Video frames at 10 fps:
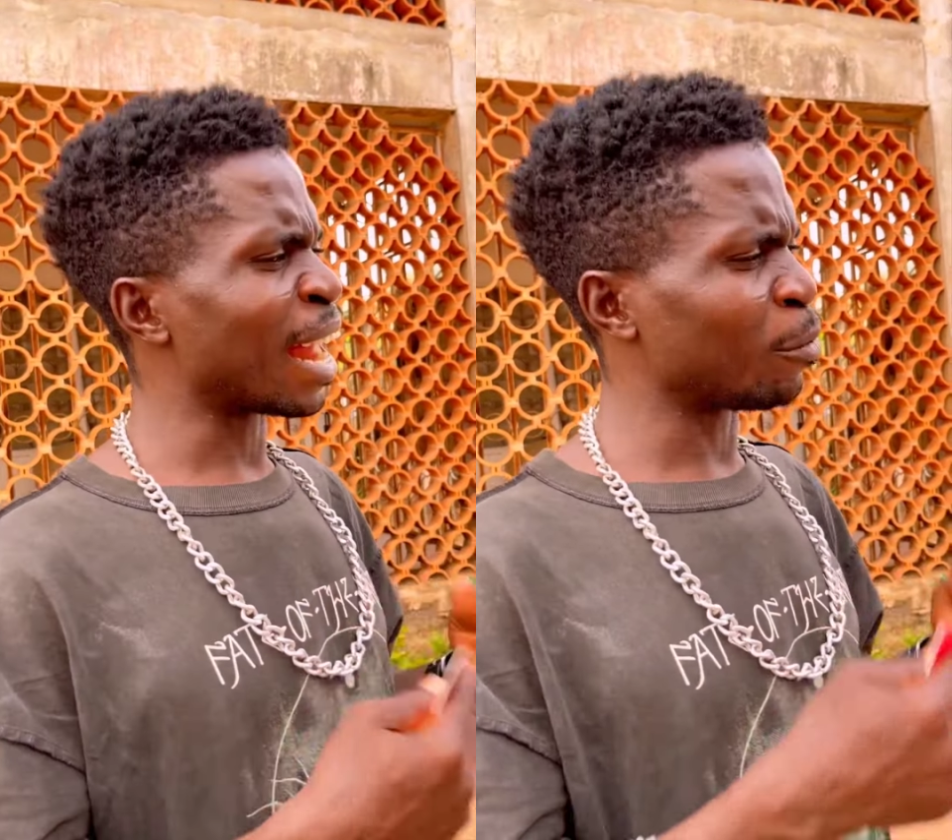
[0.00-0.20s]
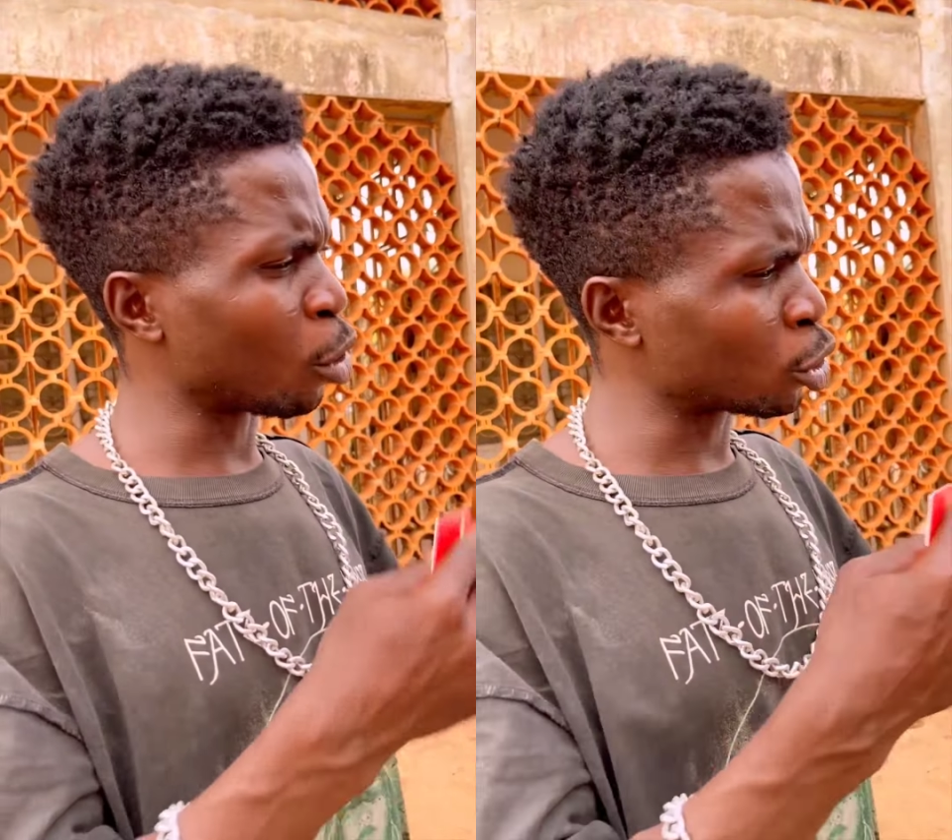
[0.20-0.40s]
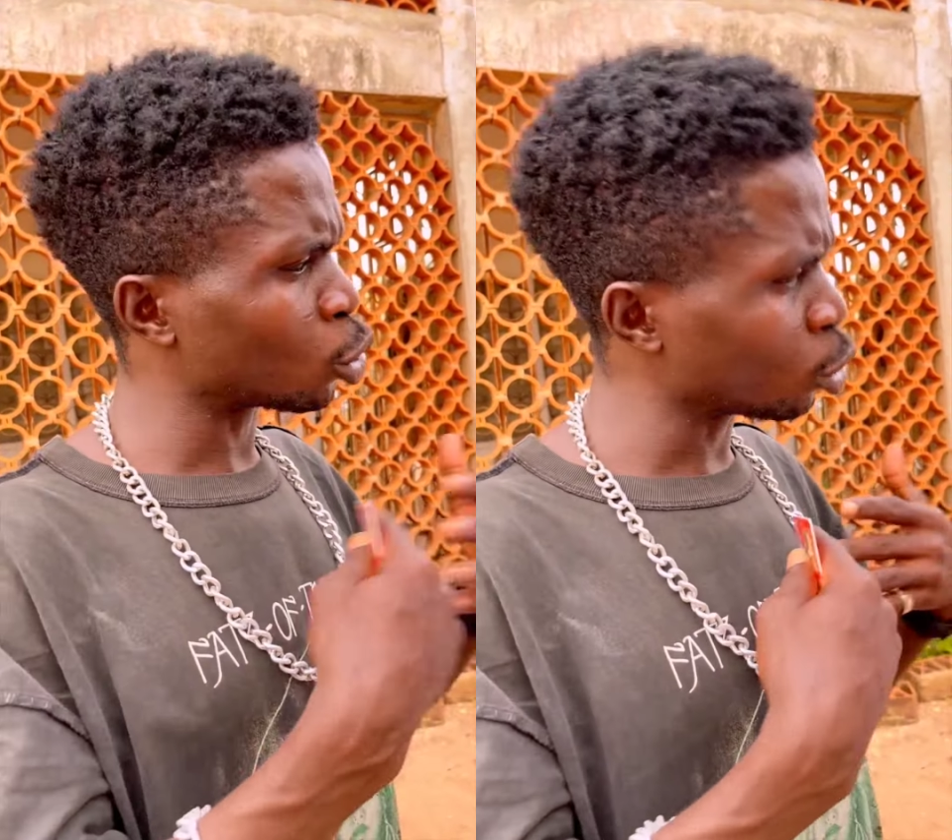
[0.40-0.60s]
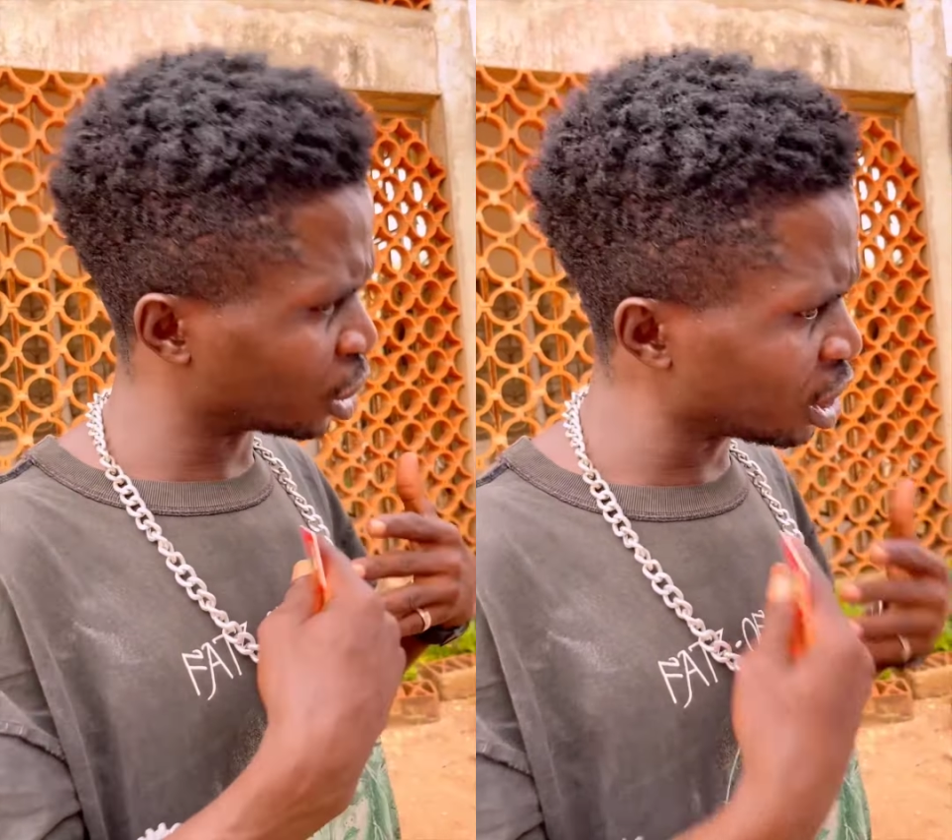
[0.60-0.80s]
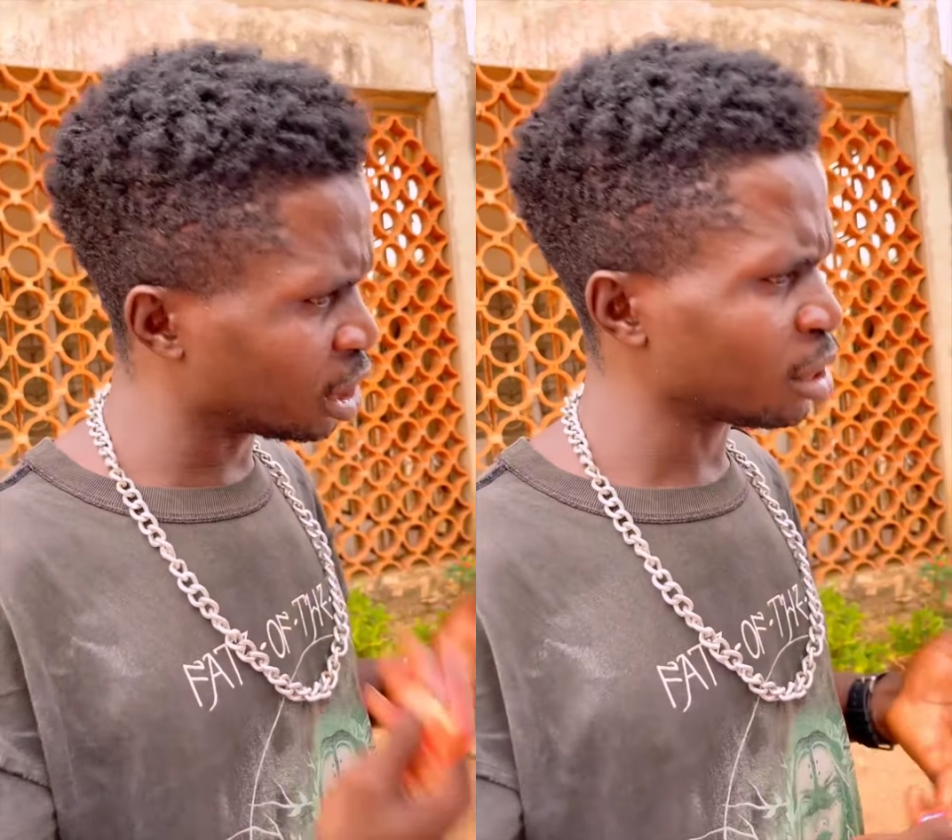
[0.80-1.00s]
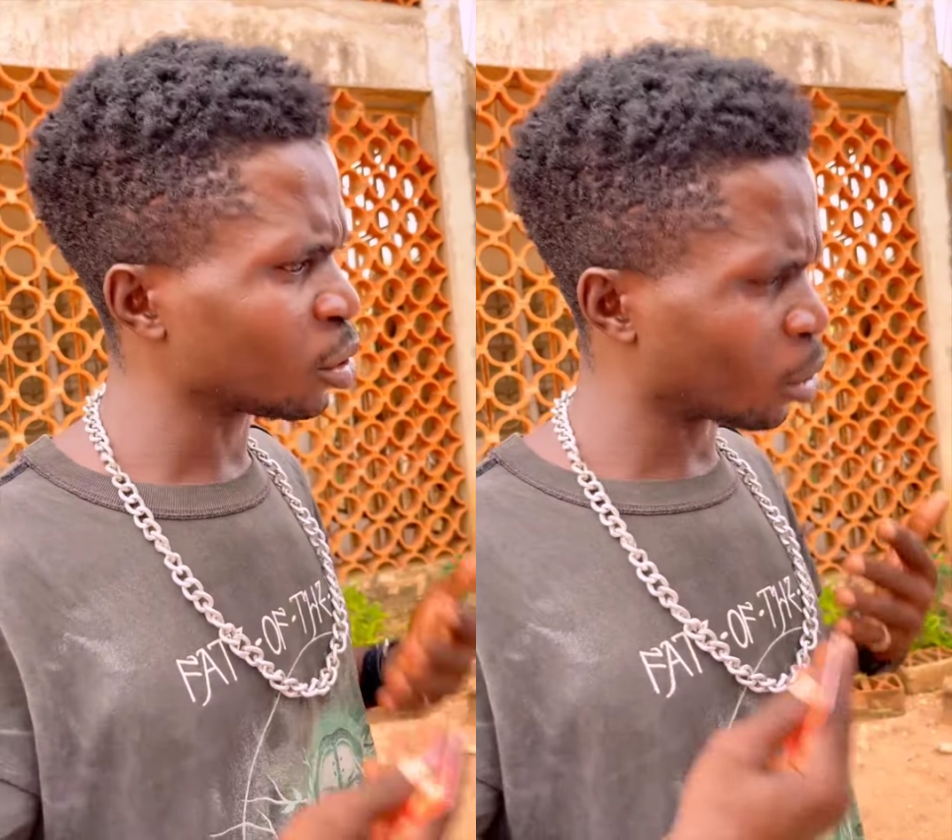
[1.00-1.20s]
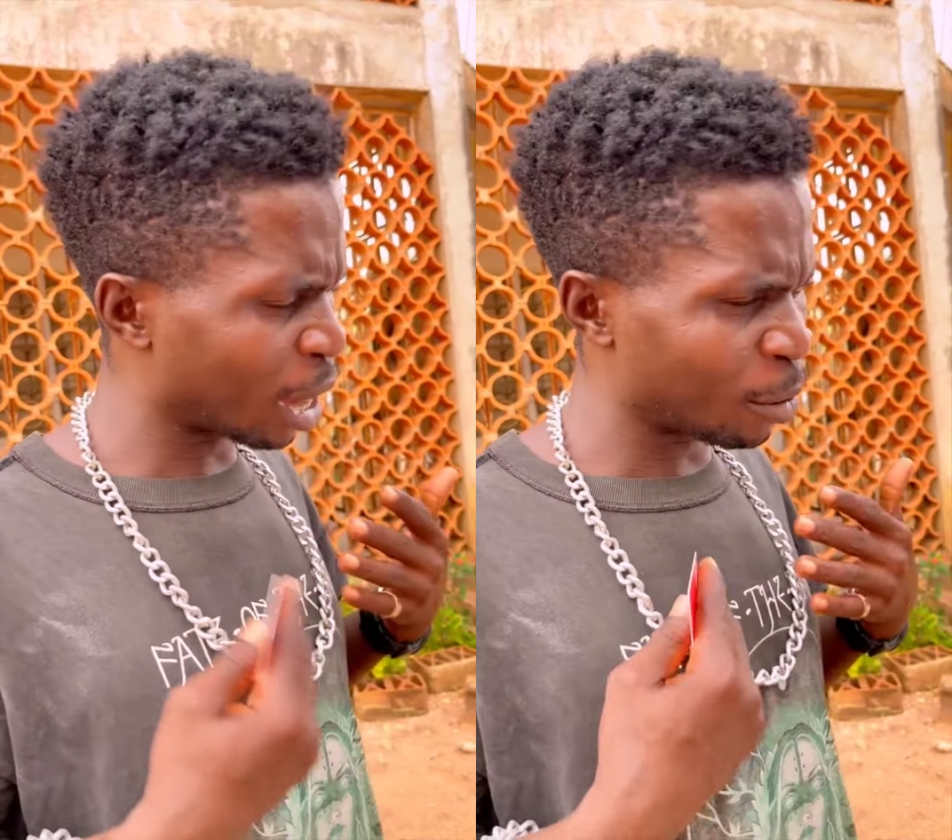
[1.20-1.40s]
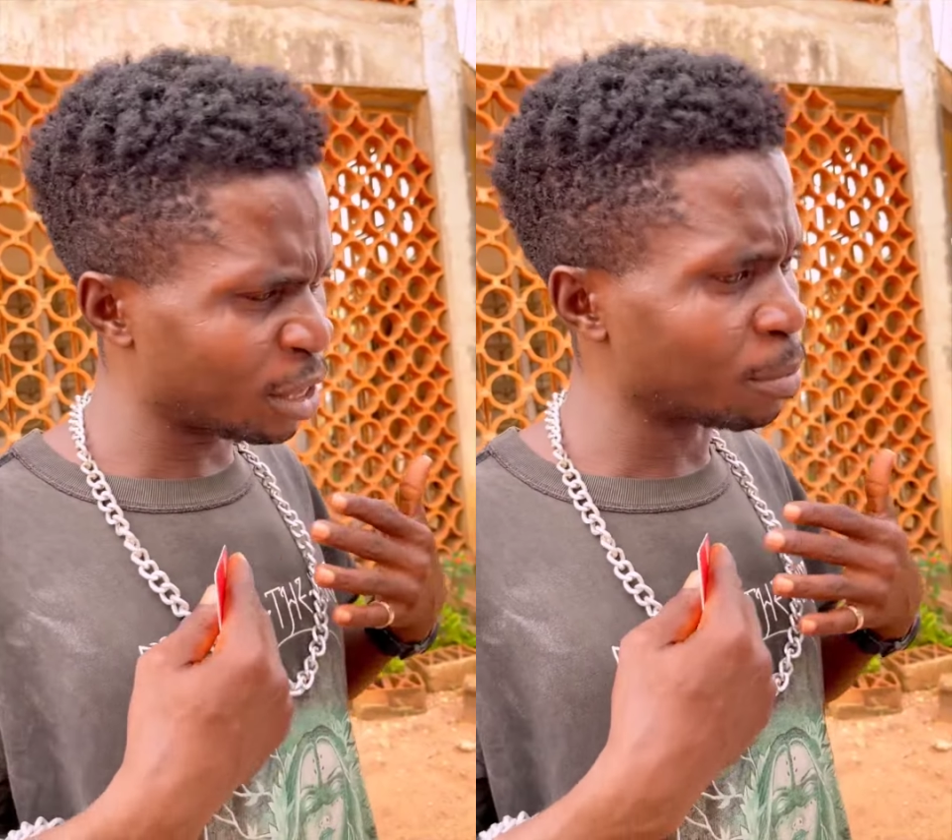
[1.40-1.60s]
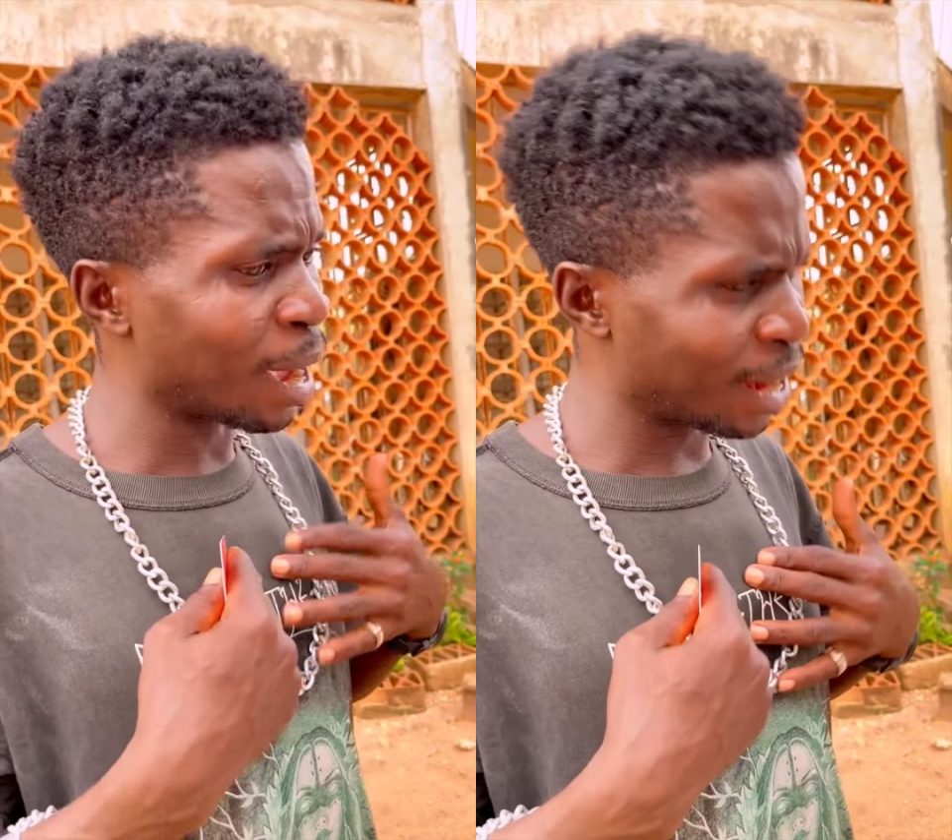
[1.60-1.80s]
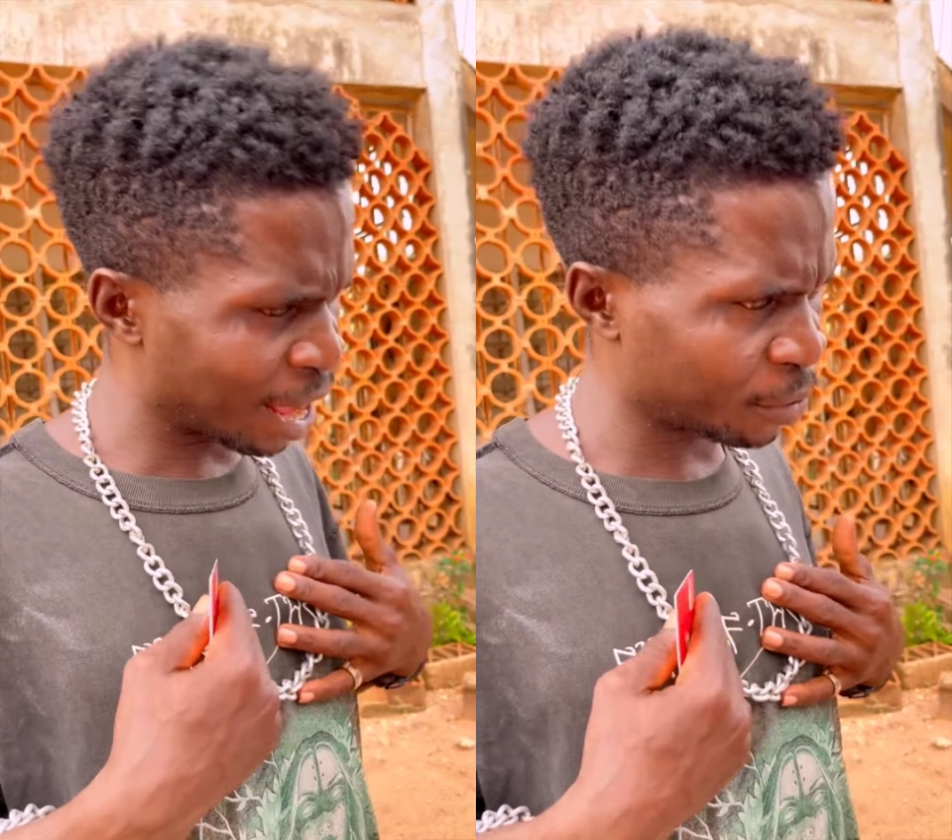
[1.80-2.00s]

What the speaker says: am also seed in your in my life.